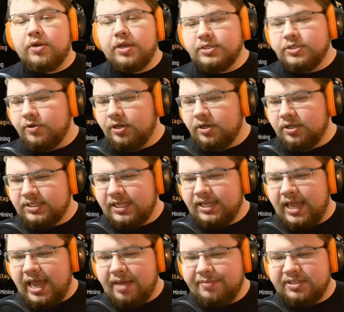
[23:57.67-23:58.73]
Okay, so it looks like
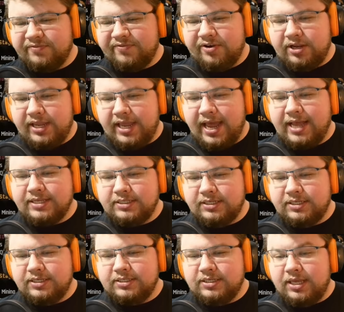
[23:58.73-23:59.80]
atmospheric
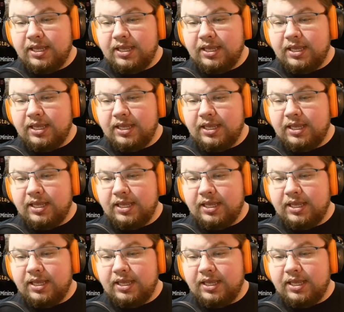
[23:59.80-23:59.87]
gases